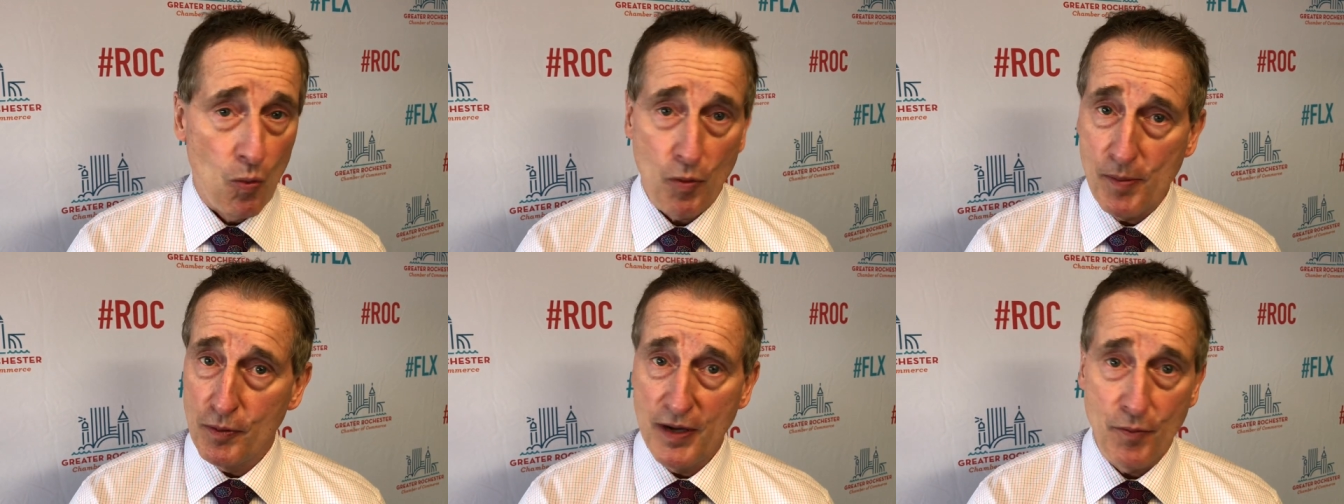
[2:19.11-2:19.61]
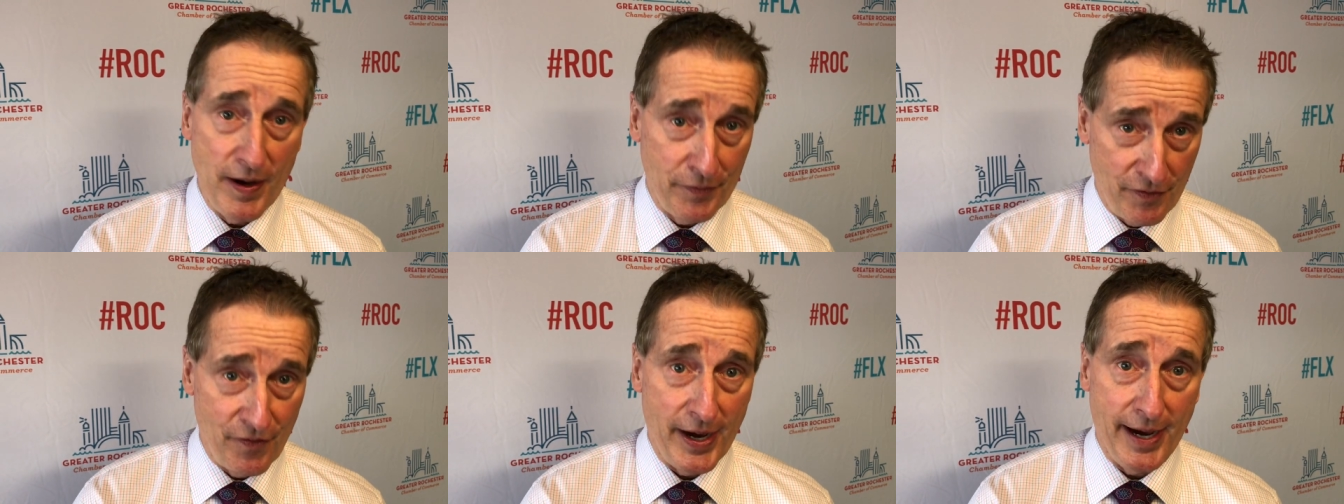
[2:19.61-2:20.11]
We believe we have
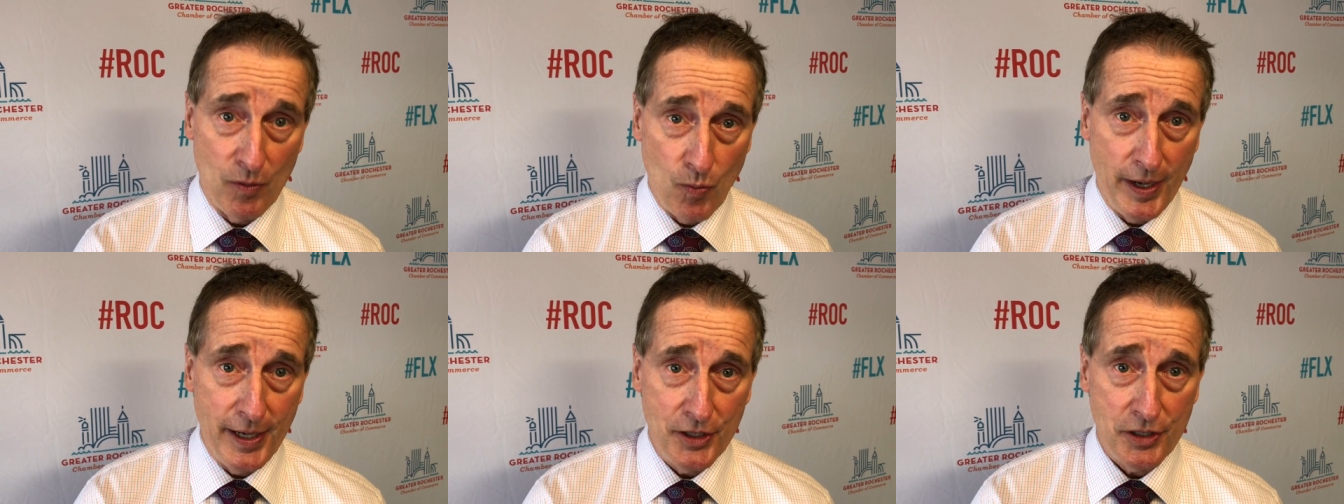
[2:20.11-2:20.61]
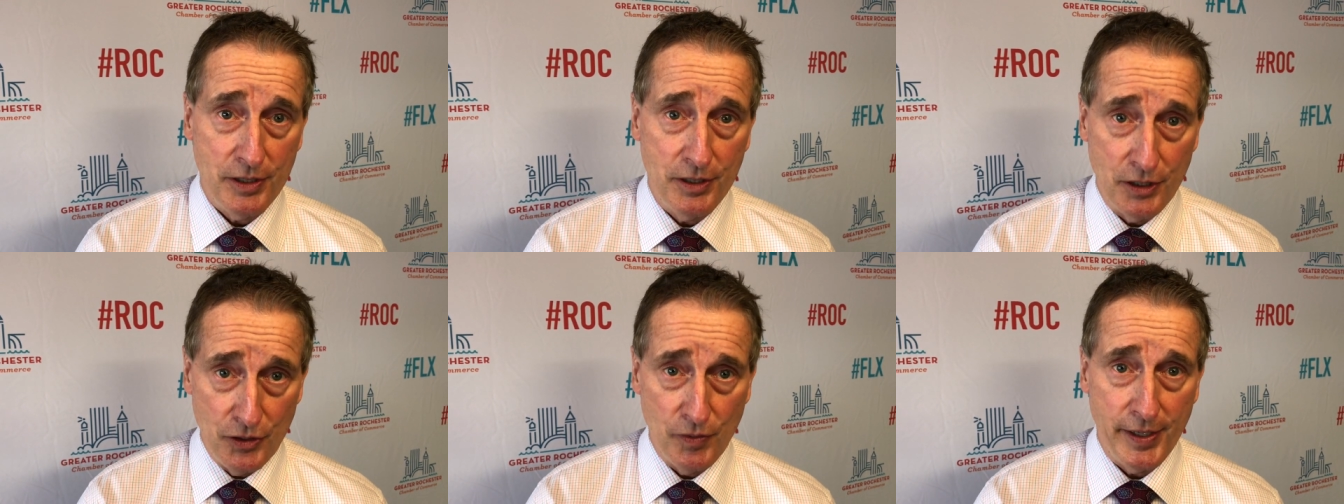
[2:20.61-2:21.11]
to find ways
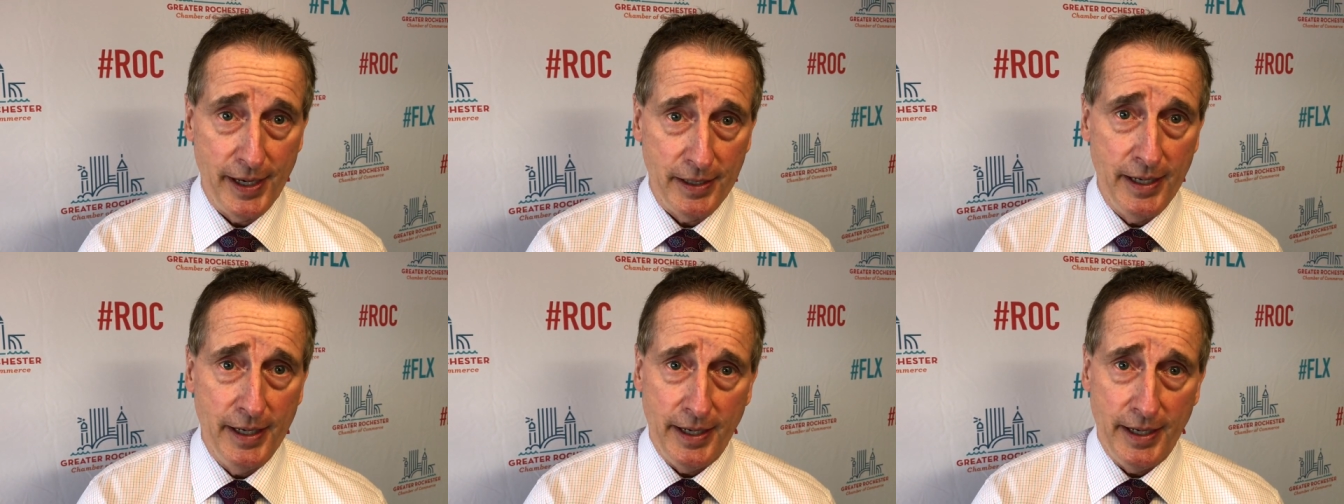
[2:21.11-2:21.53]
to do that,